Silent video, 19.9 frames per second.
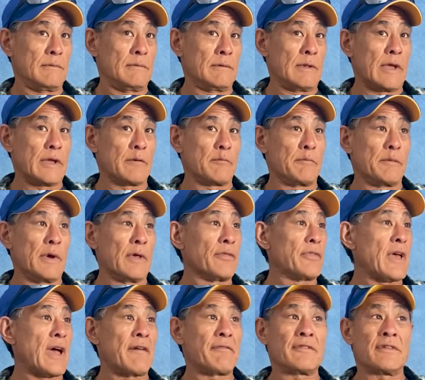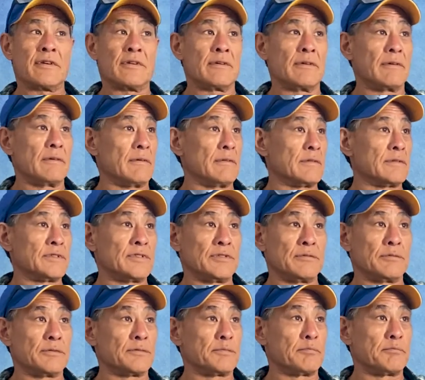Like a month after
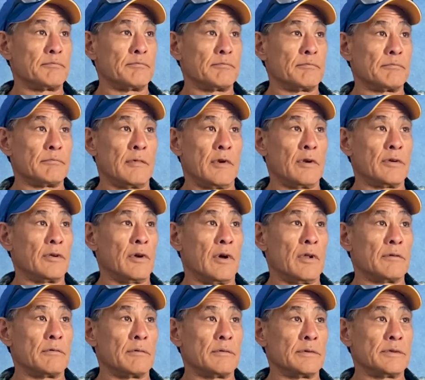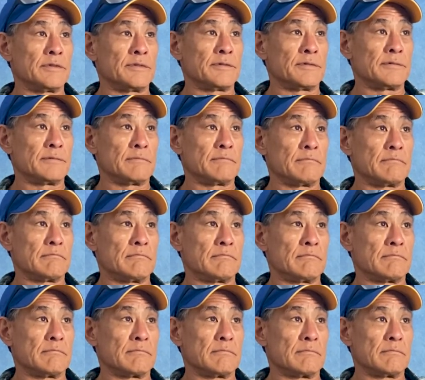our daughter was,
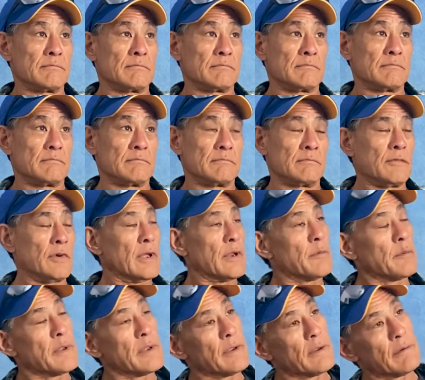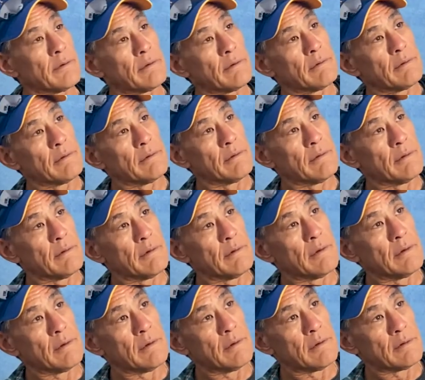wait a minute,
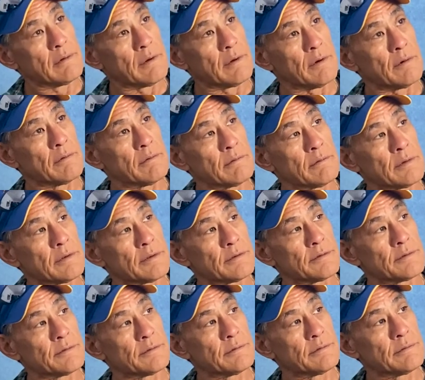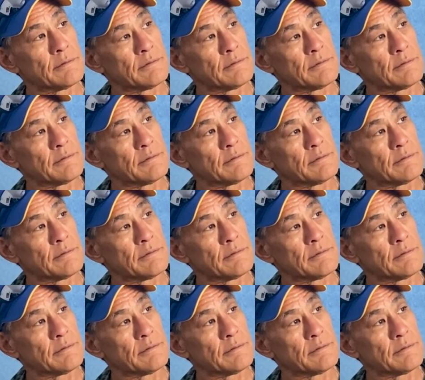no, because,